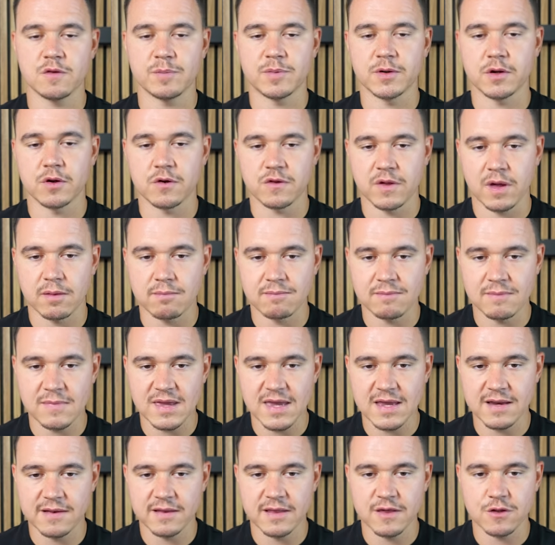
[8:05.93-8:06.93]
because I
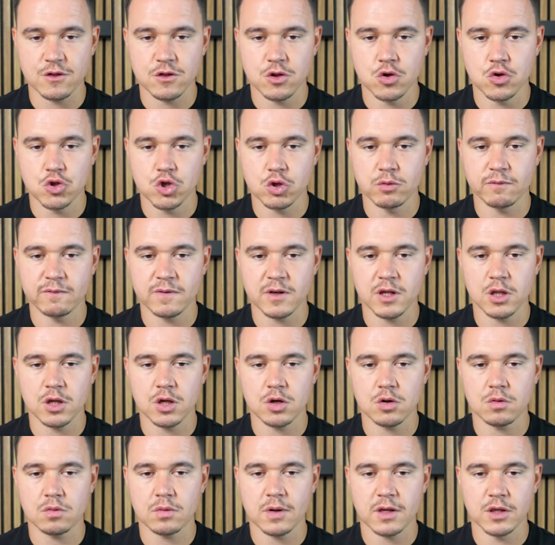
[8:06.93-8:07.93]
made this YouTube
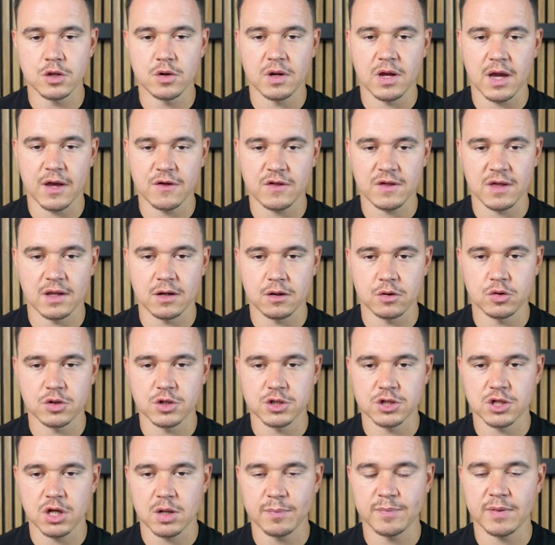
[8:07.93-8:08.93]
video. You guys can look
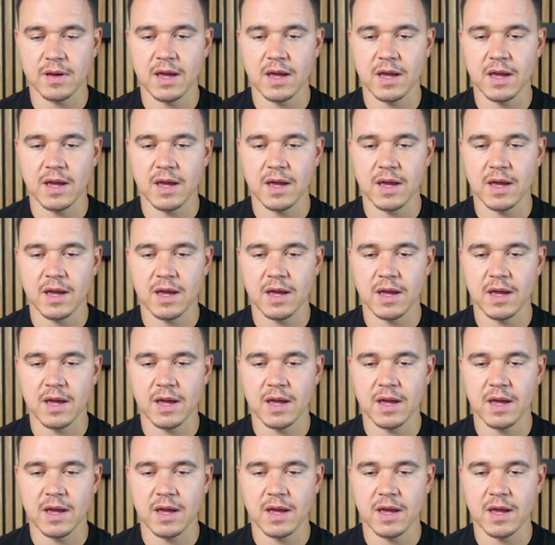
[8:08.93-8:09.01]
it up.